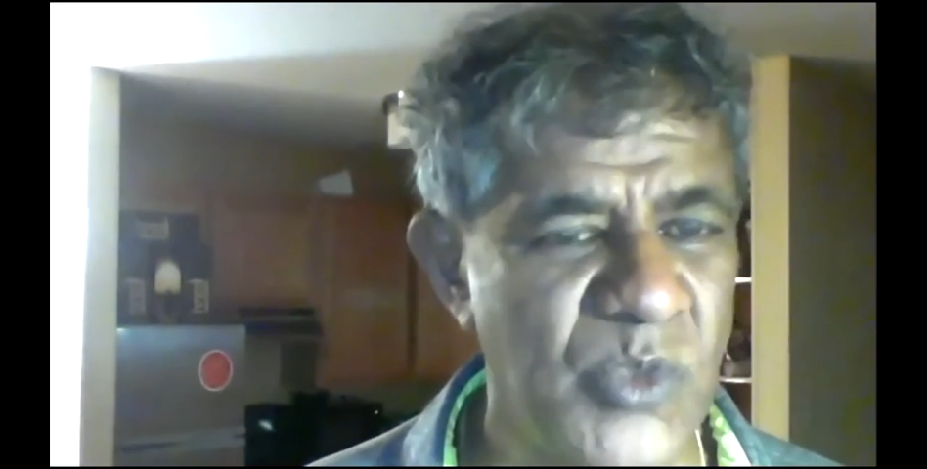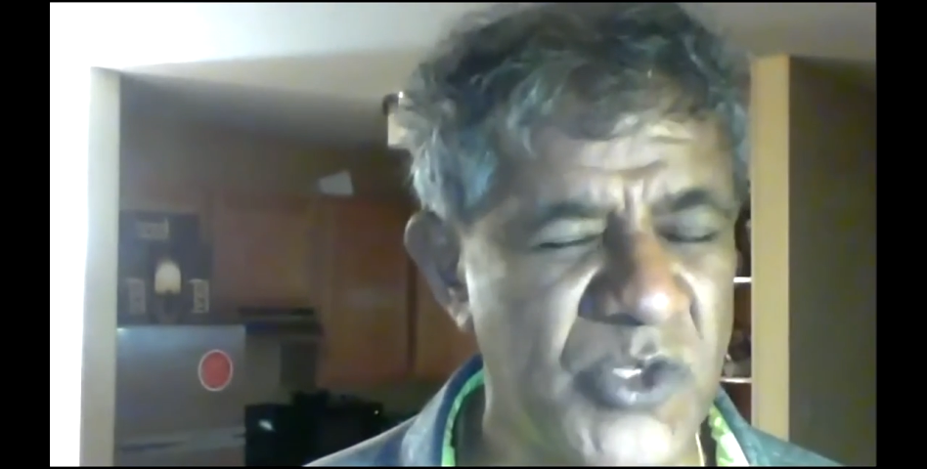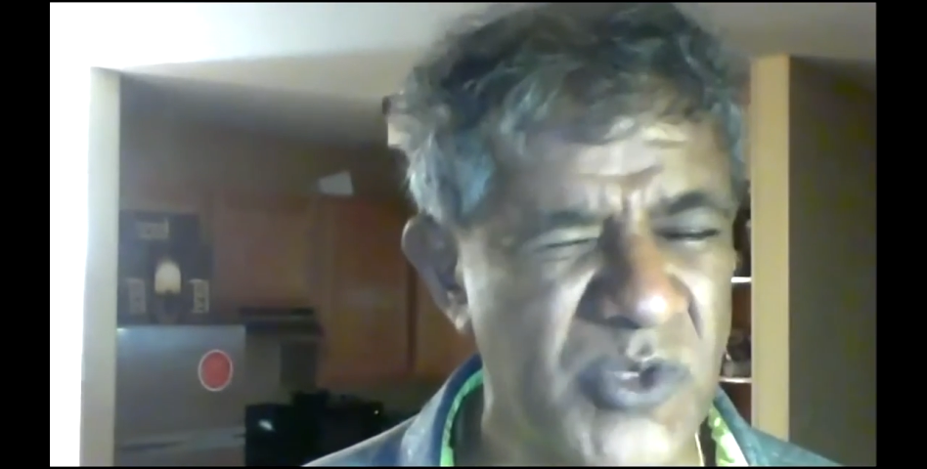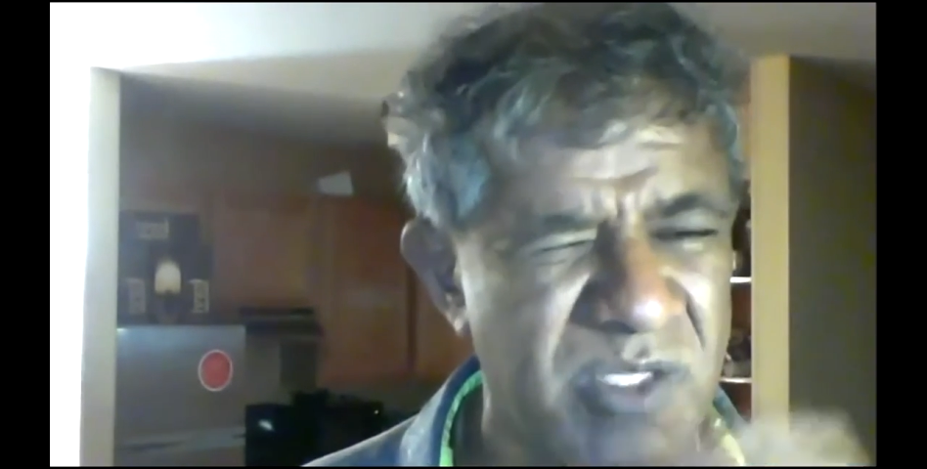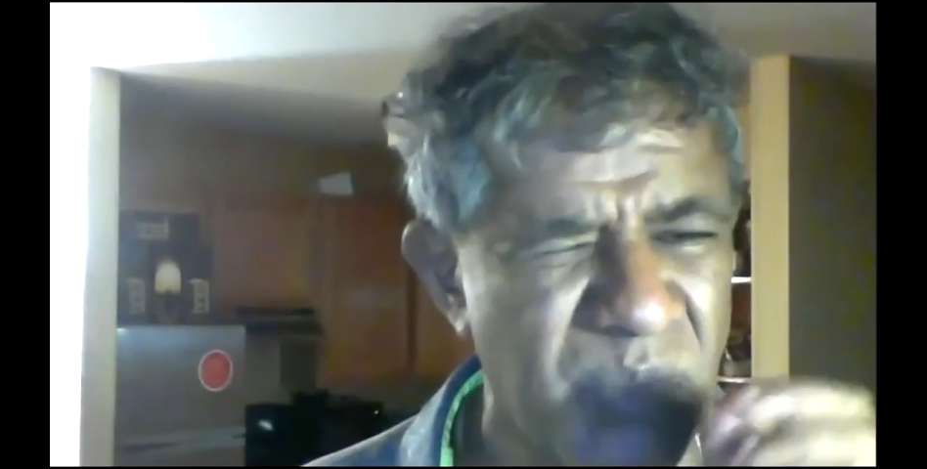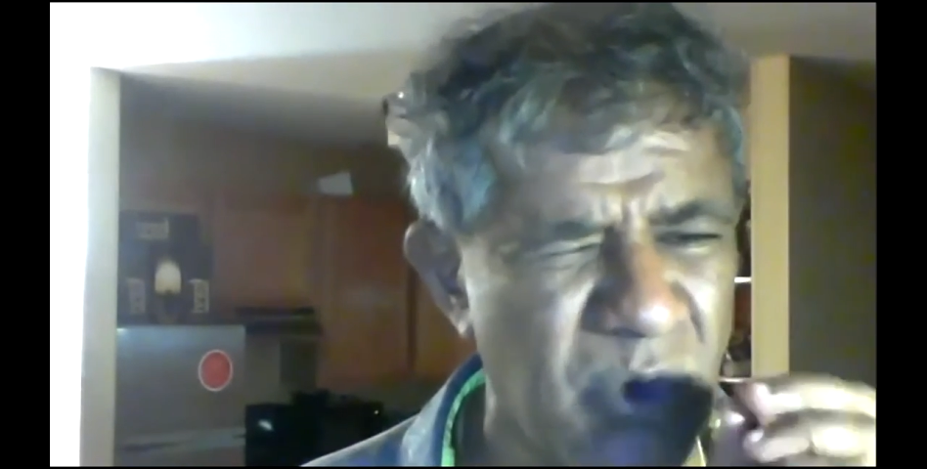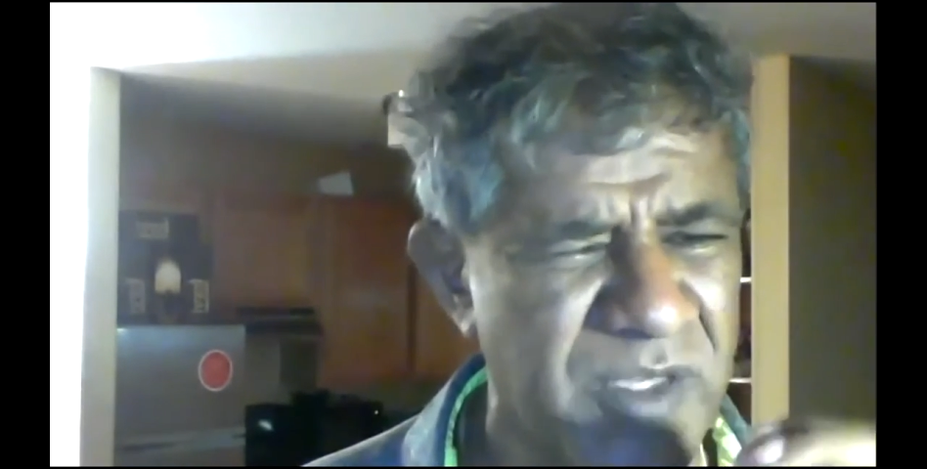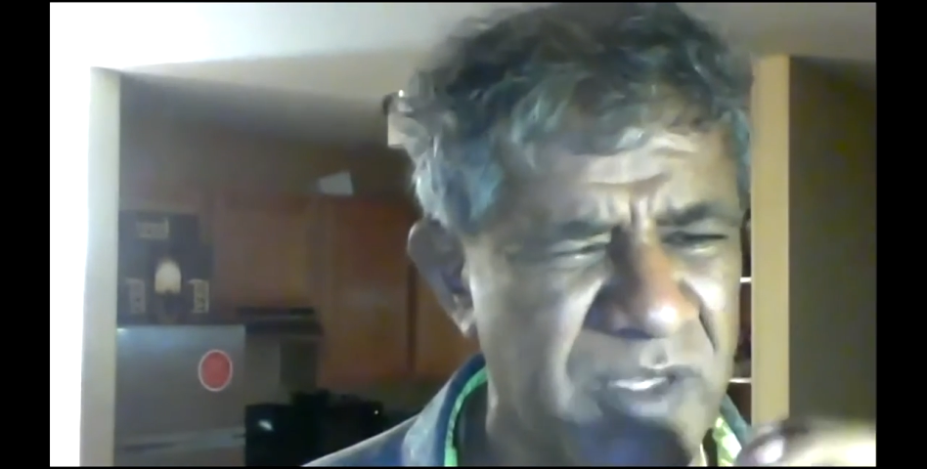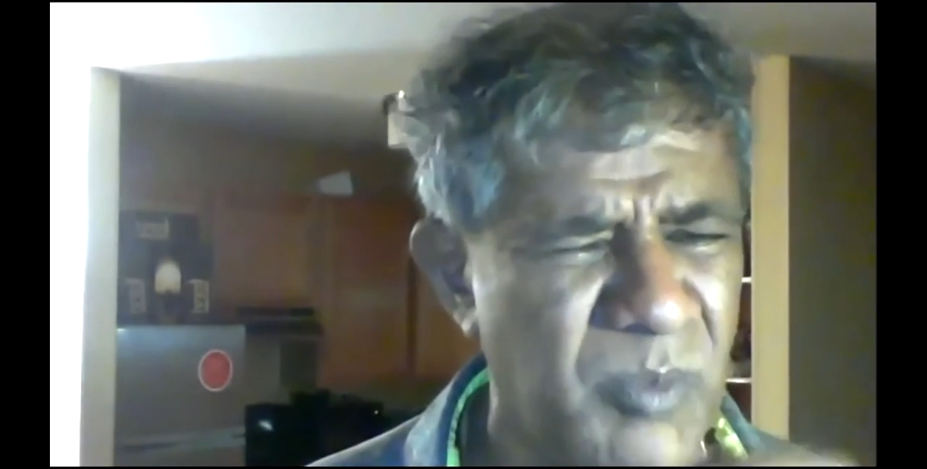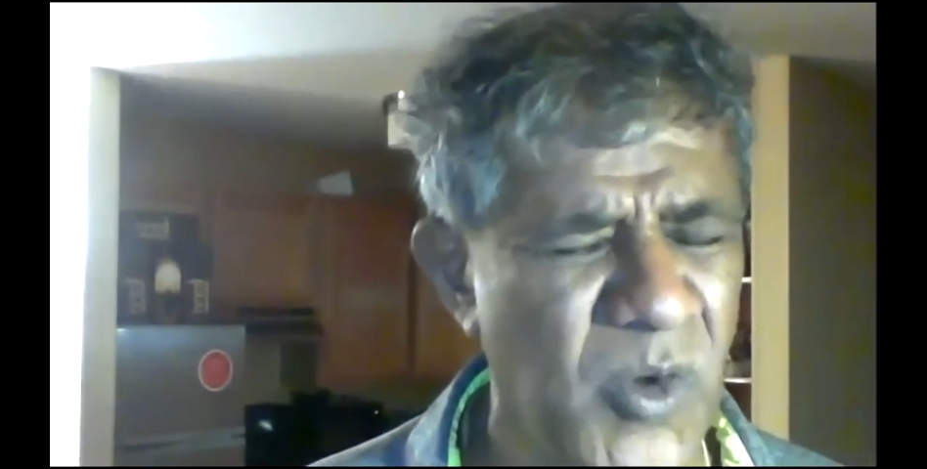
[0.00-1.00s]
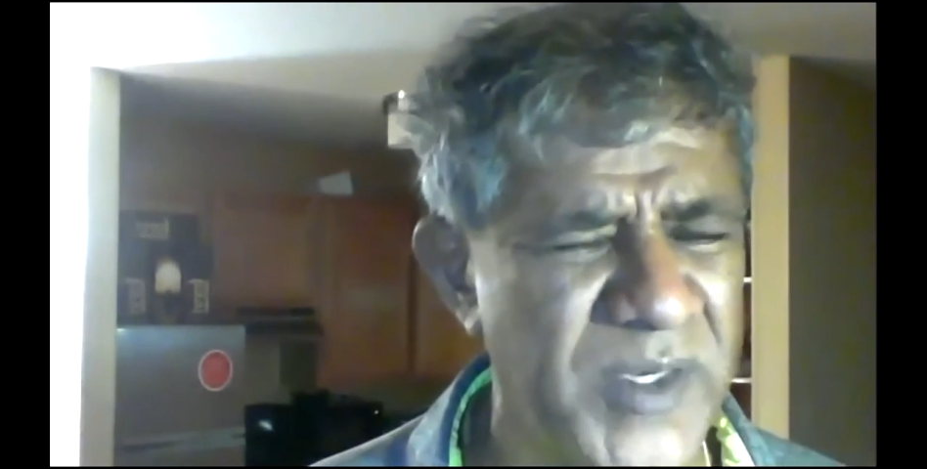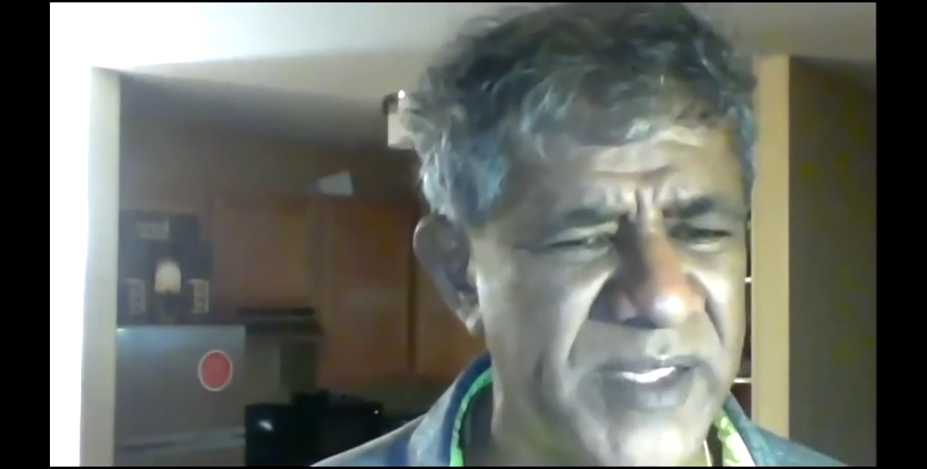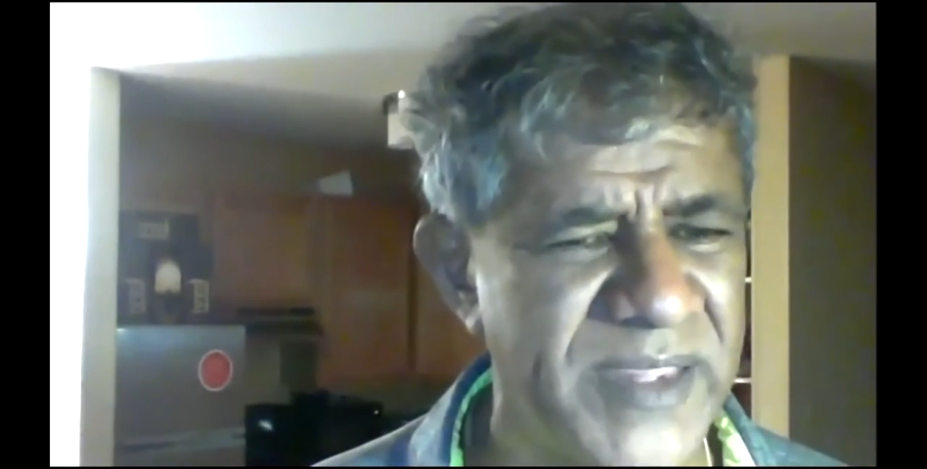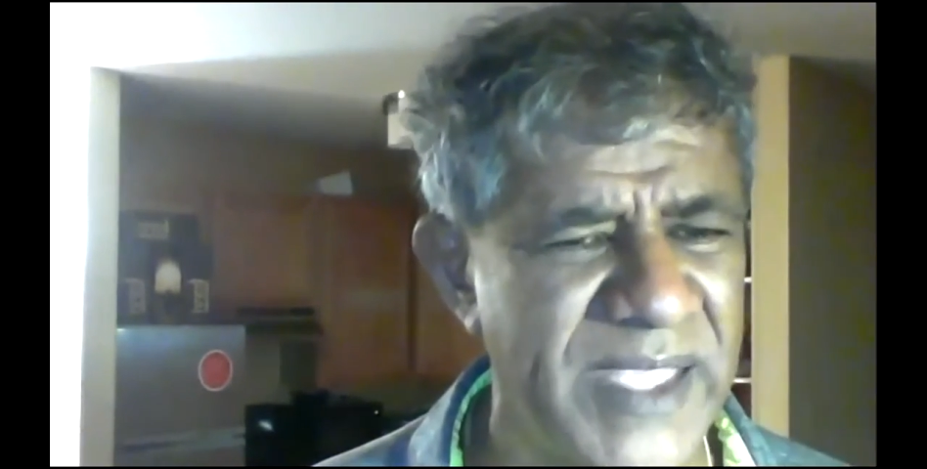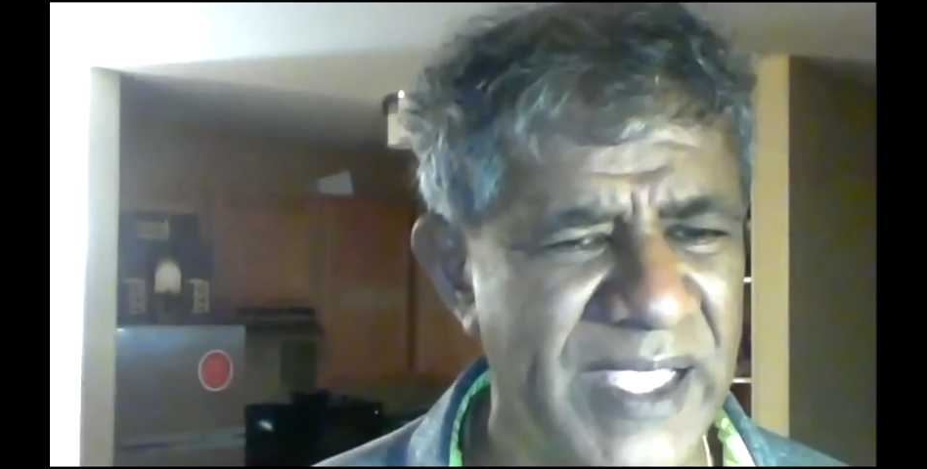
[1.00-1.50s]
which was the most
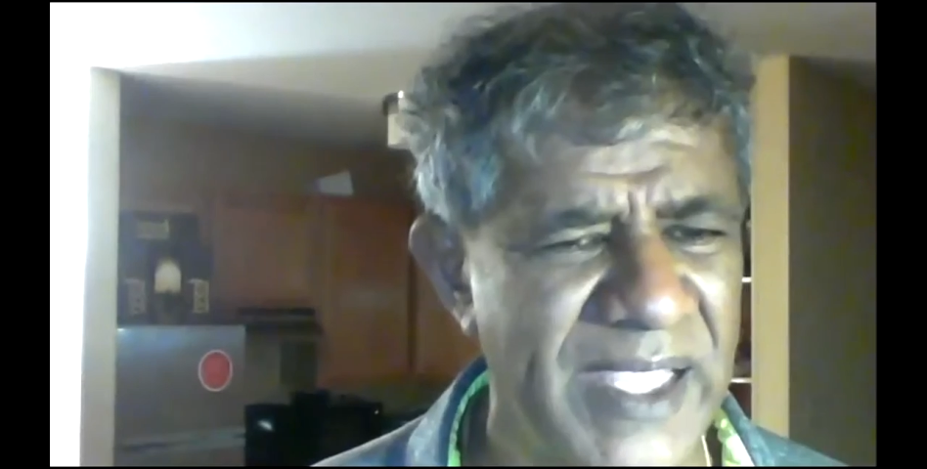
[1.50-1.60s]
important thing.